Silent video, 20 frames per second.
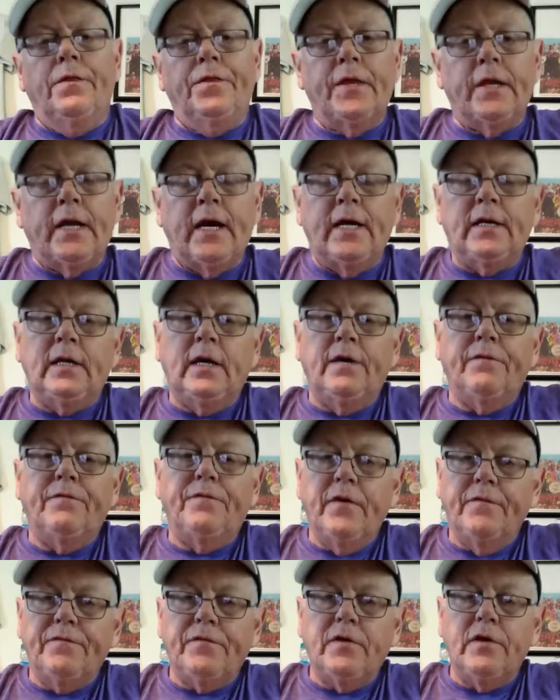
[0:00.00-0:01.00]
The
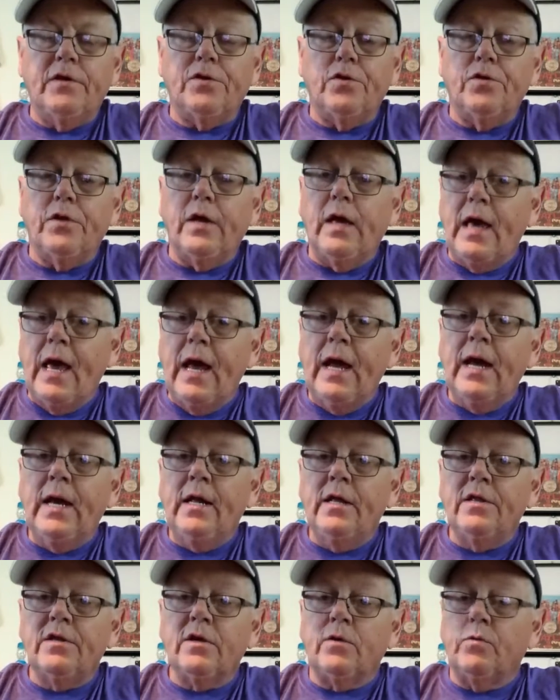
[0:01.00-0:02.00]
1950s to the
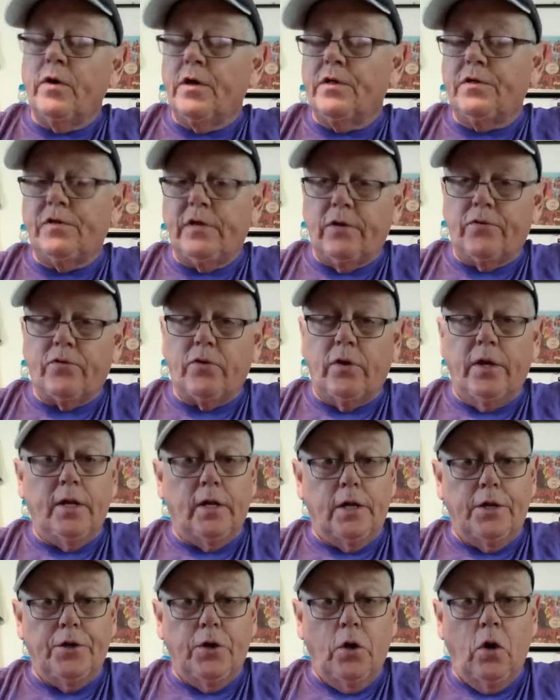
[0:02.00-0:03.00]
80s in west central
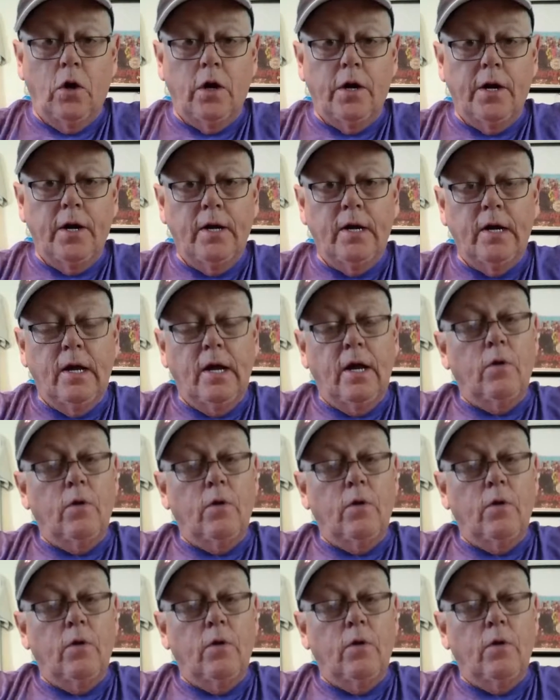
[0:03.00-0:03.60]
Illinois